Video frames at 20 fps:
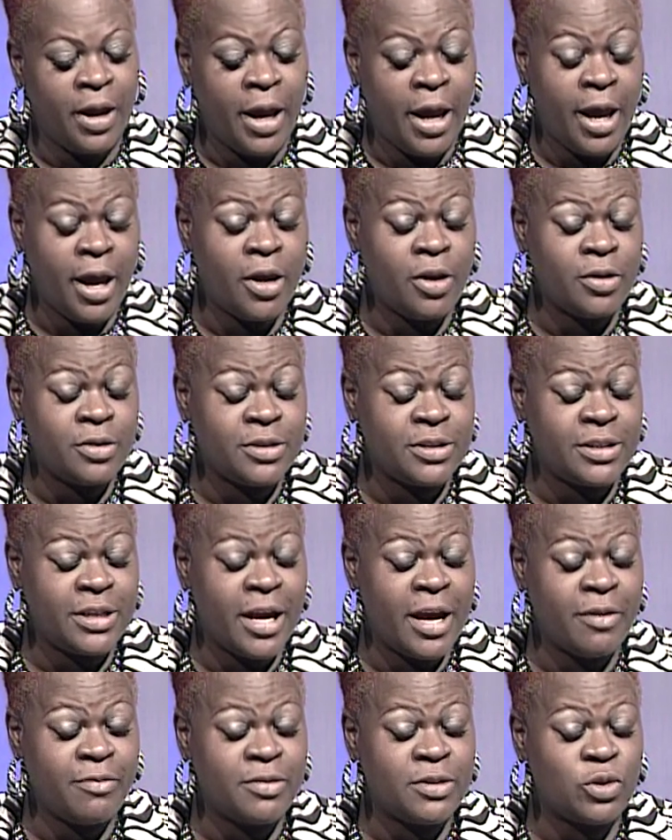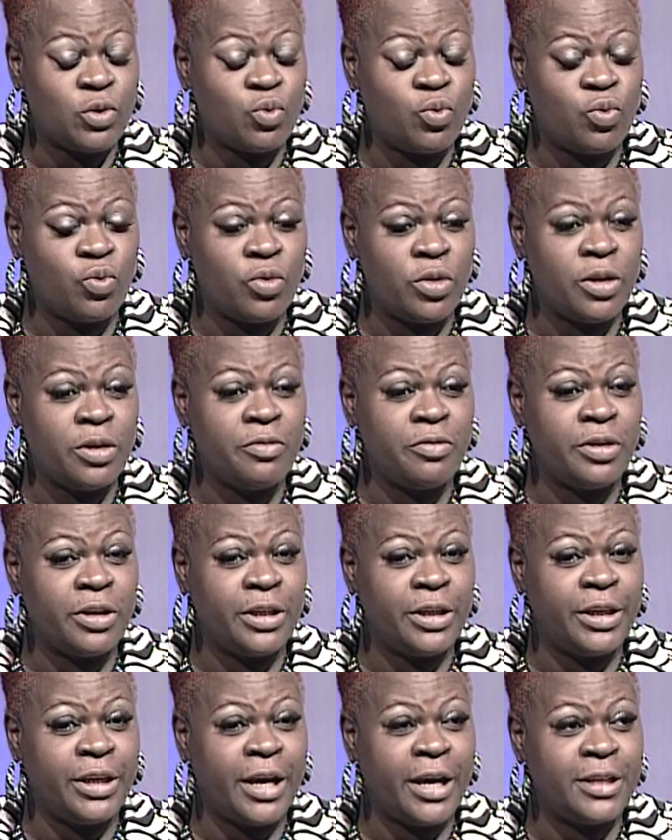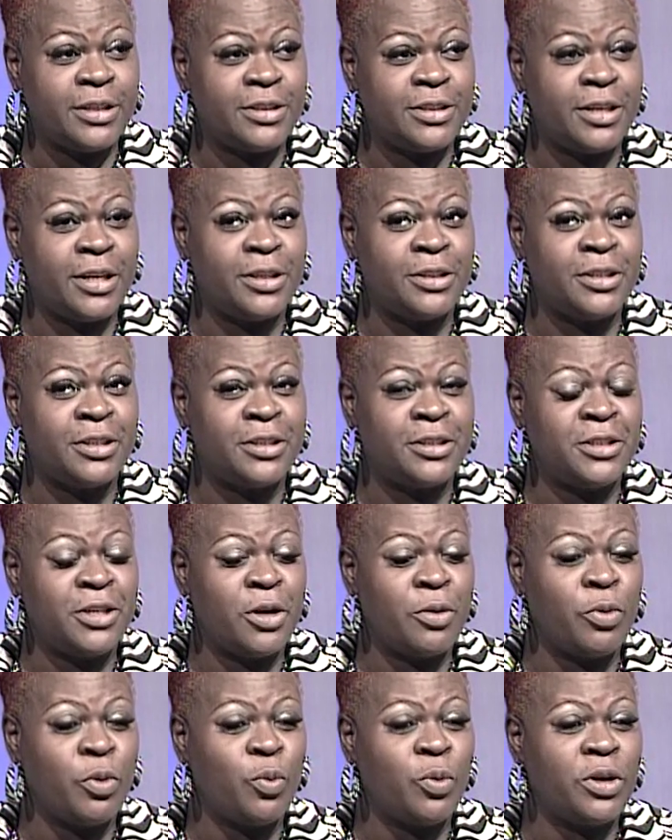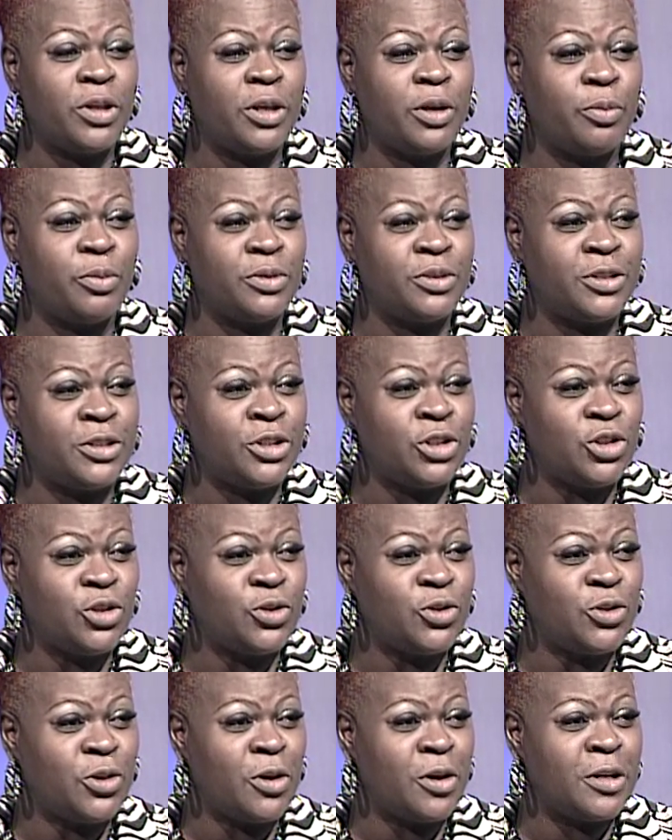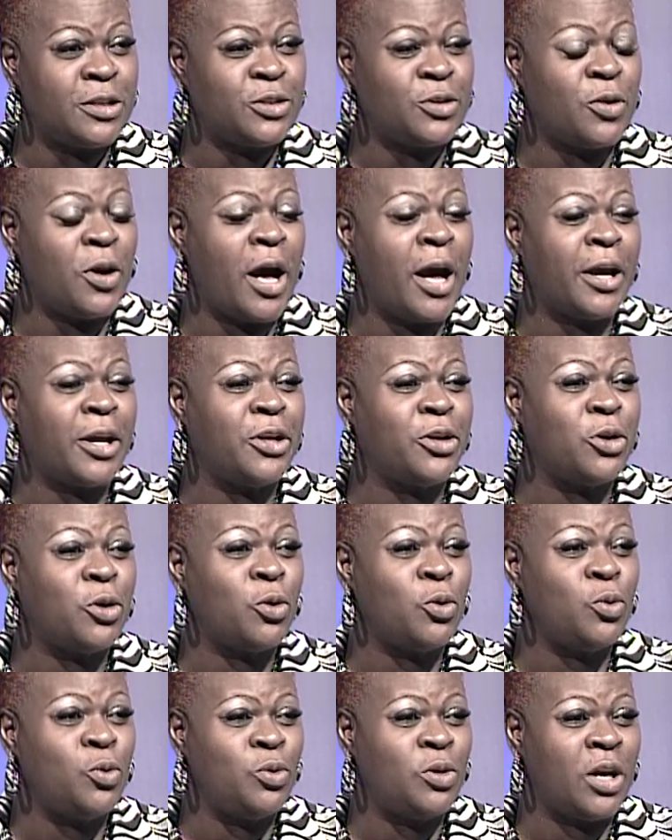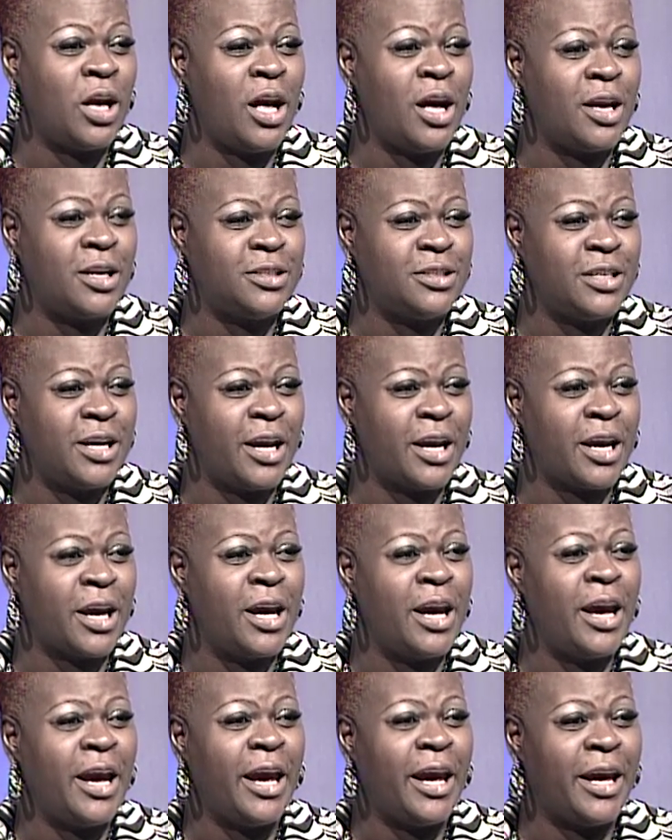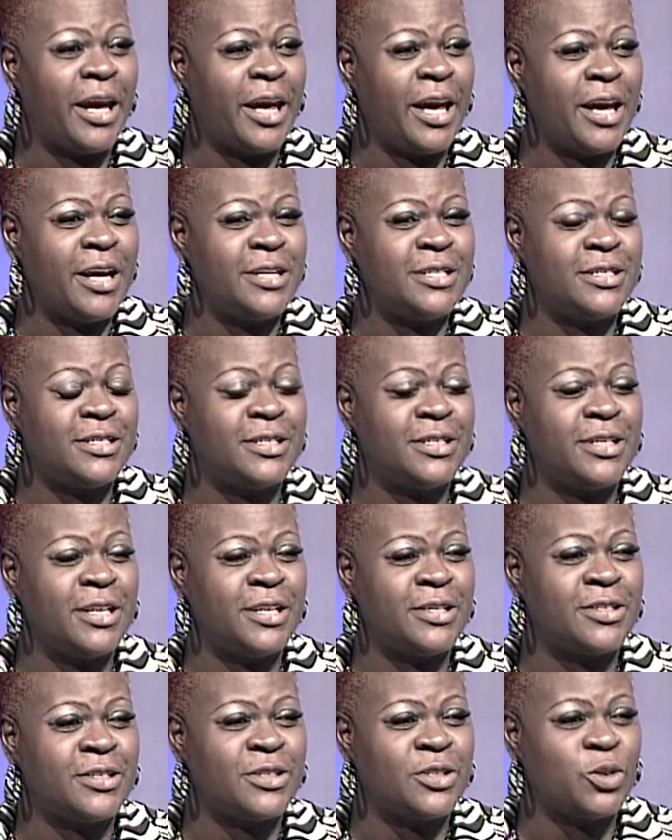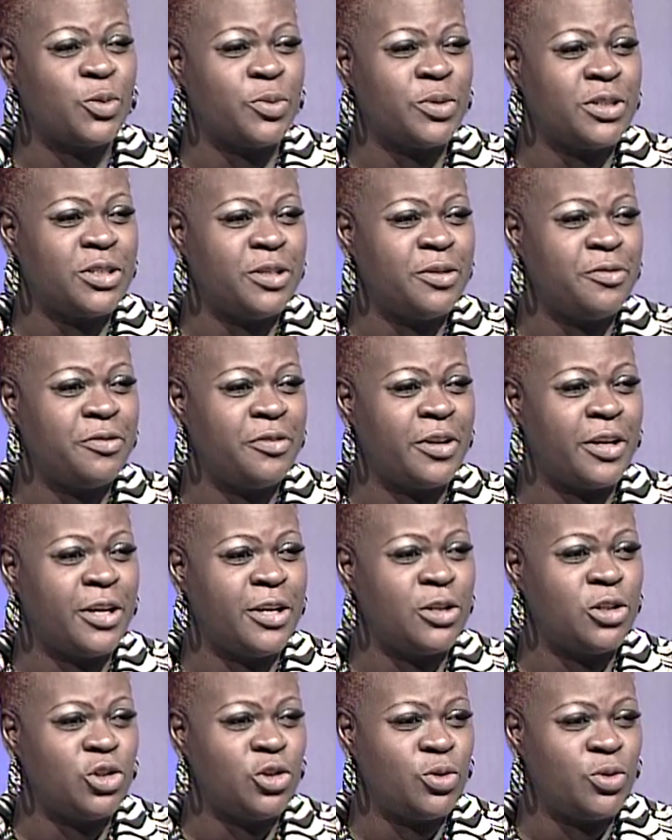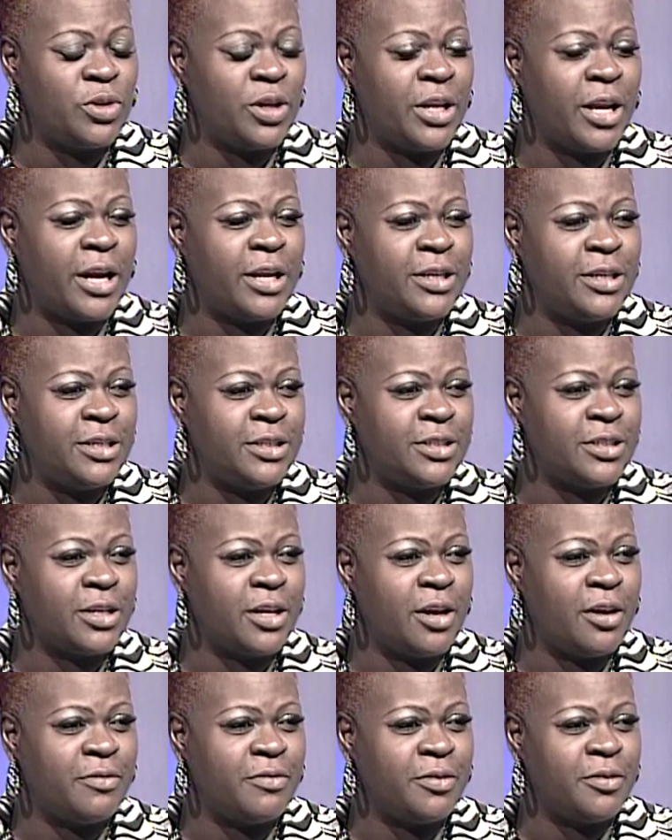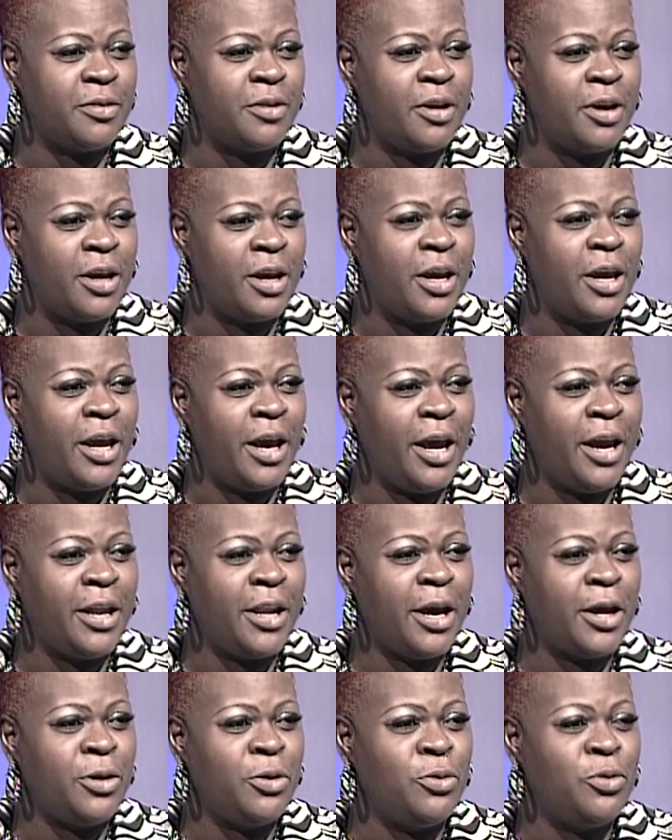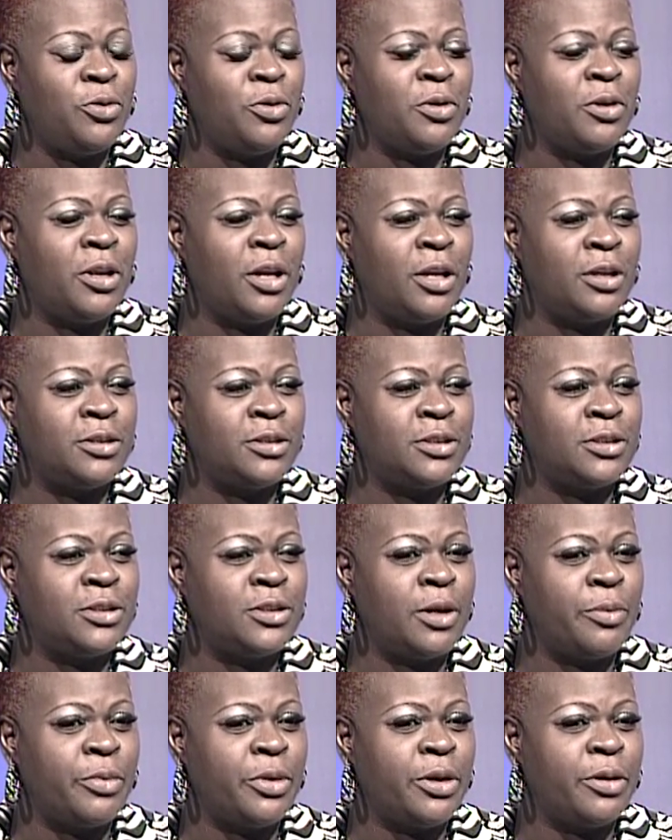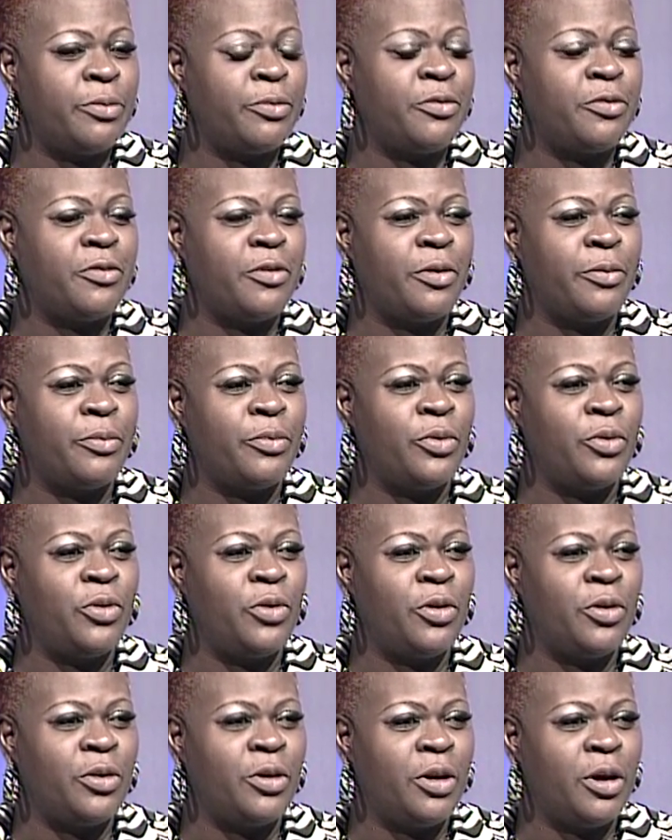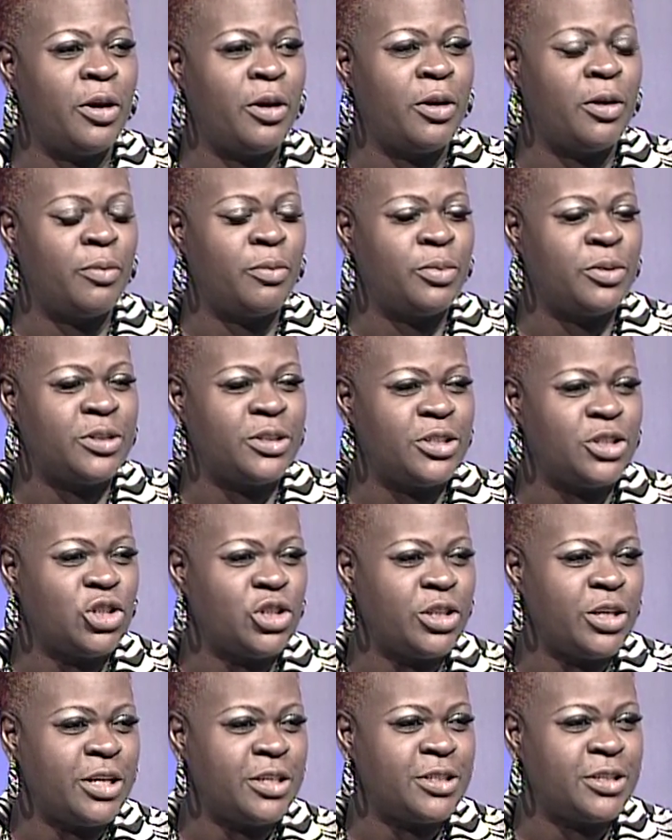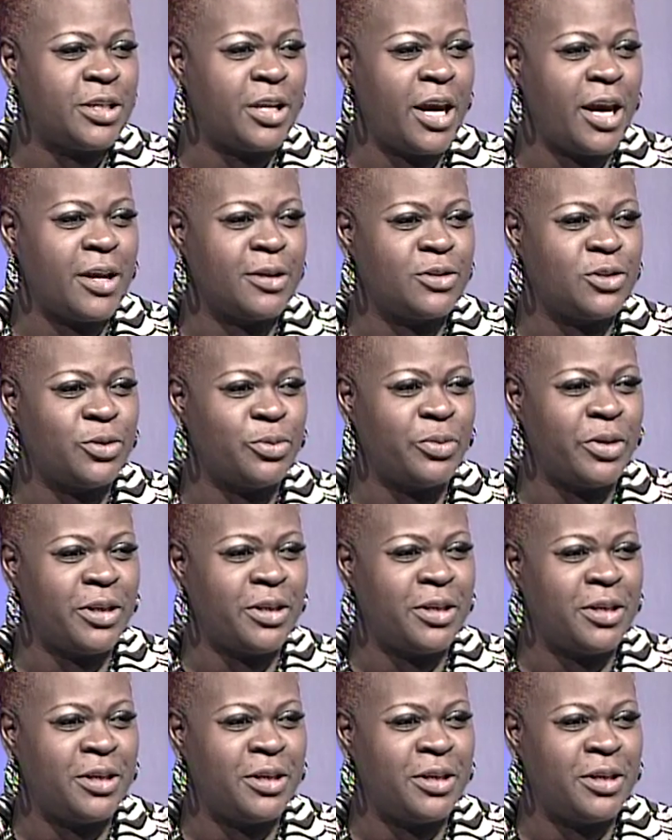And your staff is really, really nice. They did tell me what their positions are so I can know who to contact in case there's a specific issue that I need to cover. And I knew some of them from your position as a councilman.